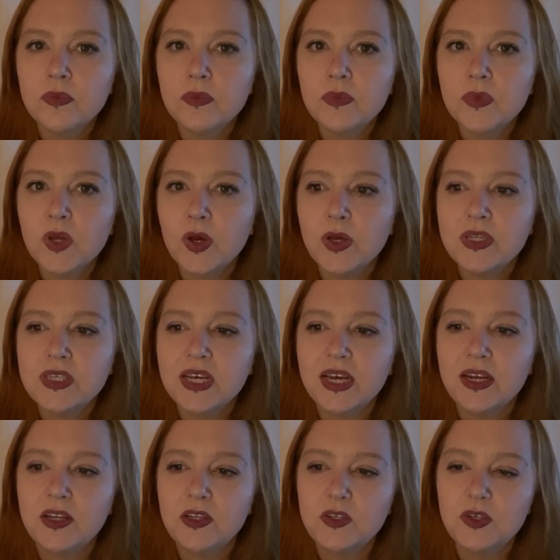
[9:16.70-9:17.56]
Going
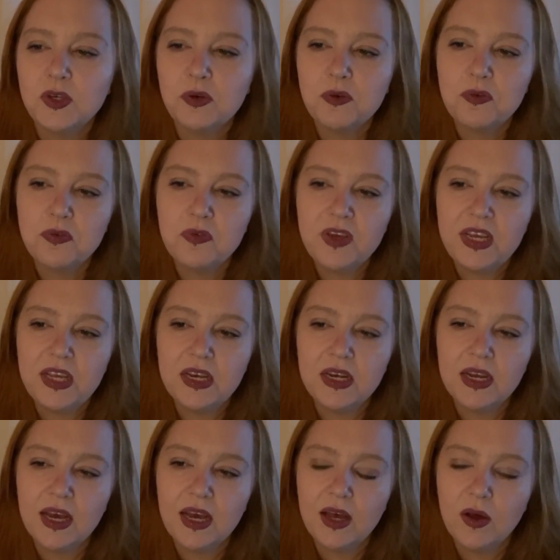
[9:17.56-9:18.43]
down into your feet
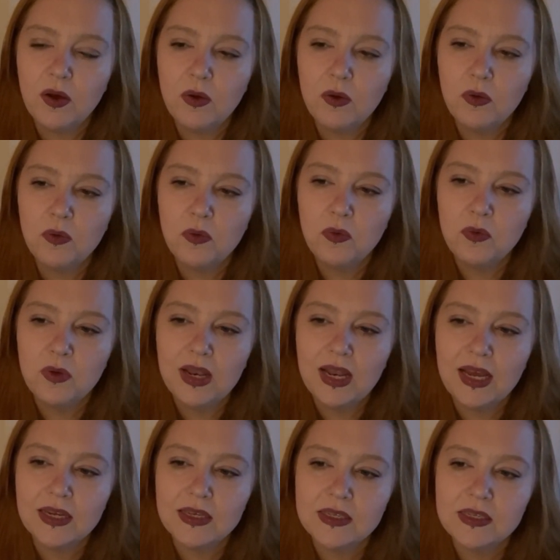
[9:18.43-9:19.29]
now,
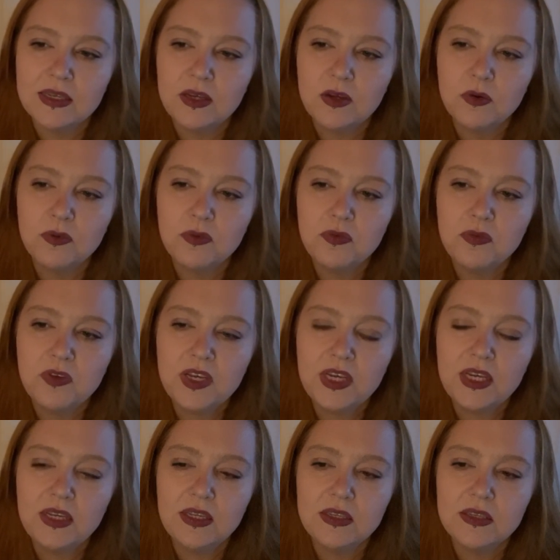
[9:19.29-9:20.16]
relaxing your
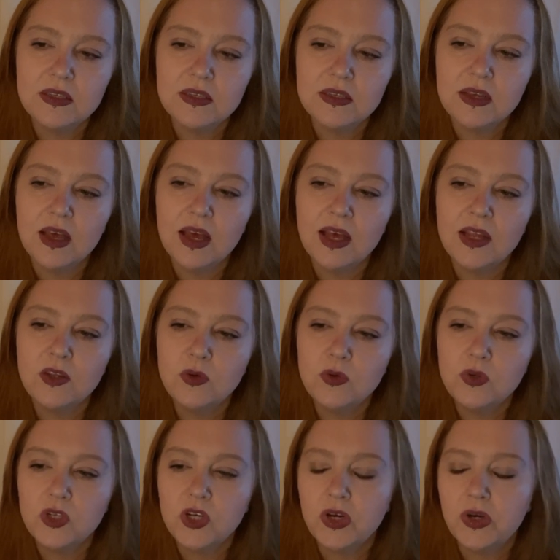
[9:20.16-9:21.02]
feet and
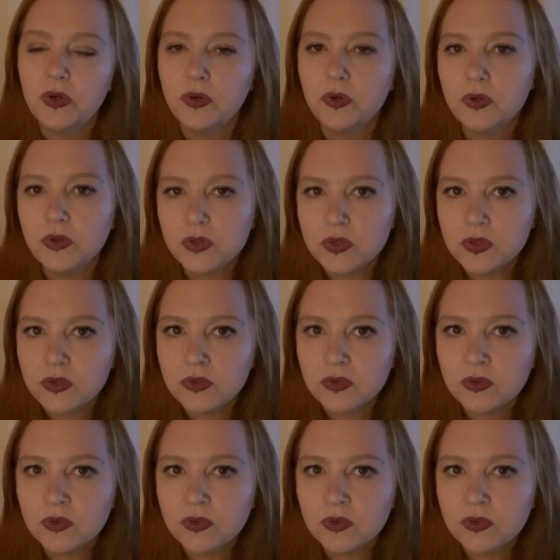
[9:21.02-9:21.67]
your toes.